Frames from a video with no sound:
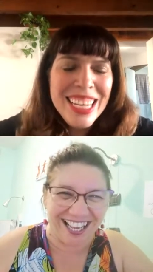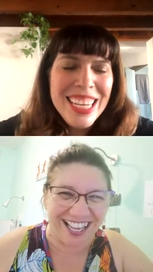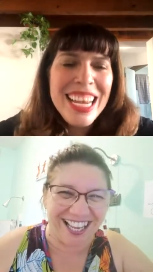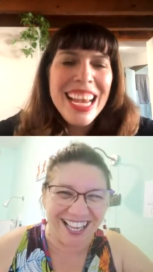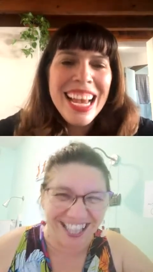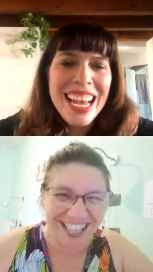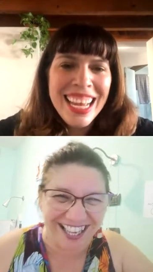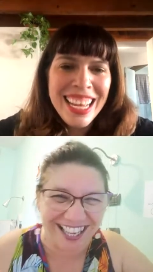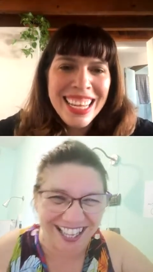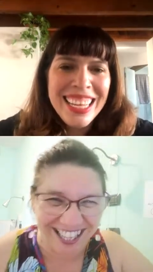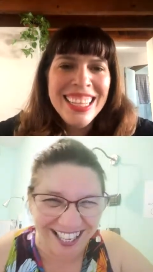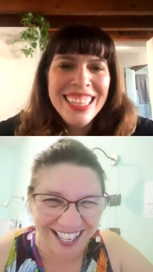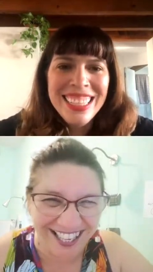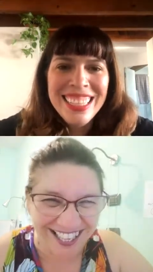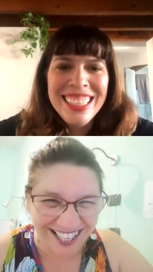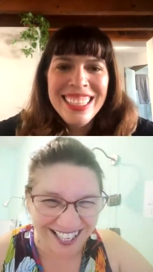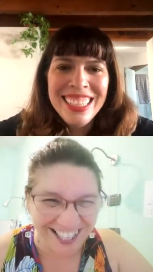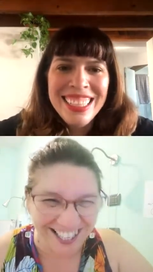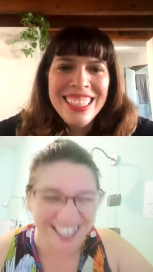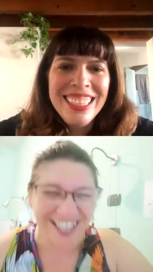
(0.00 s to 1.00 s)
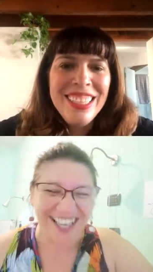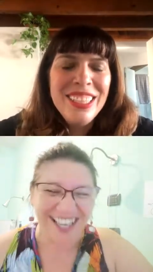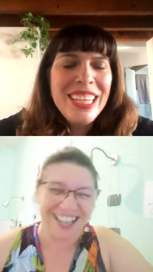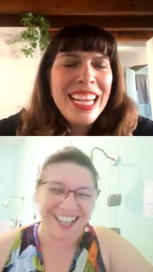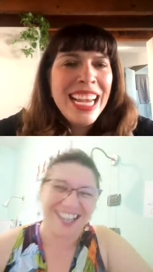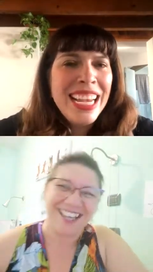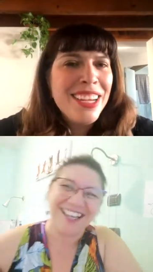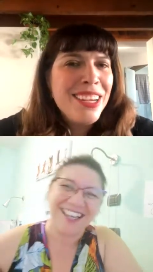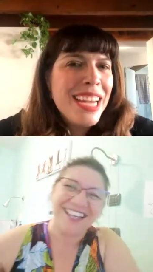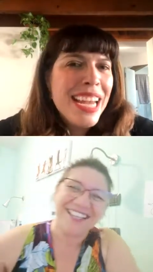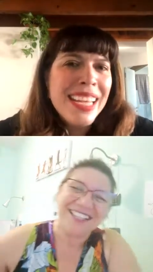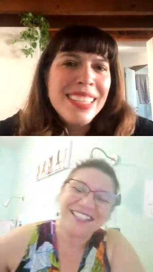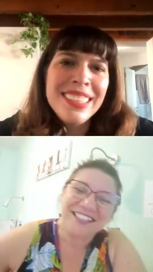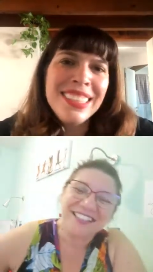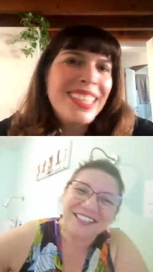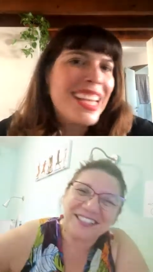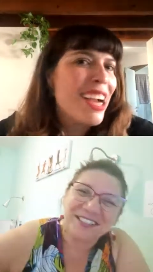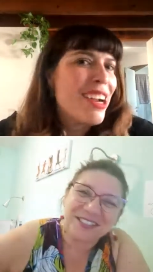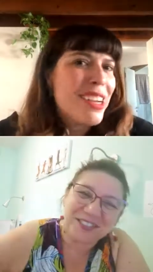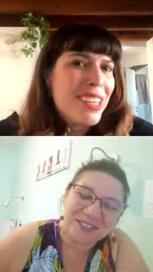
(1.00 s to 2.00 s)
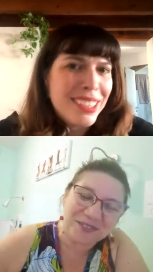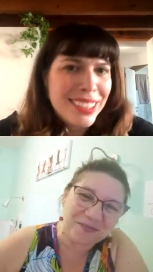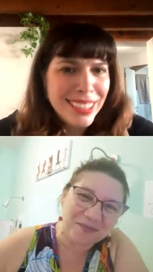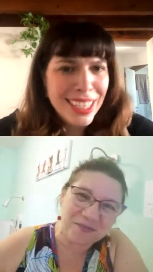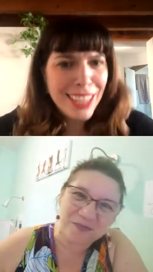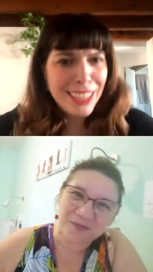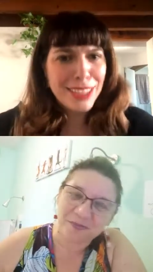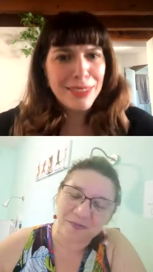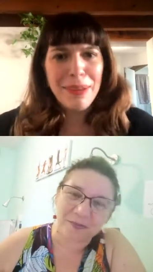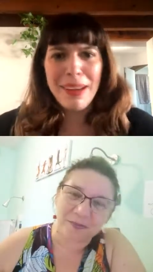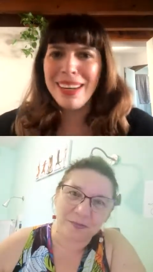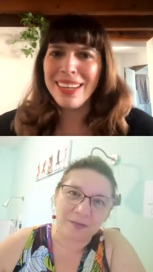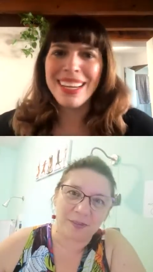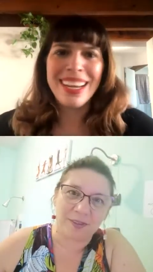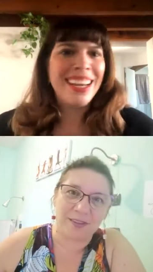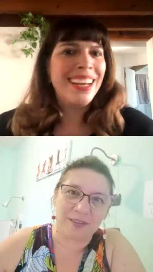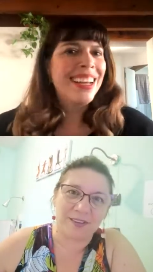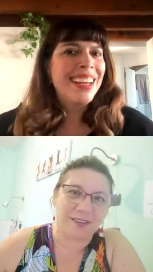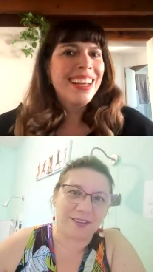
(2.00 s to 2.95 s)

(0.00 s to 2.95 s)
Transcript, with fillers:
Speaker 1: yeah, you can't you can't scare your sons, Monica.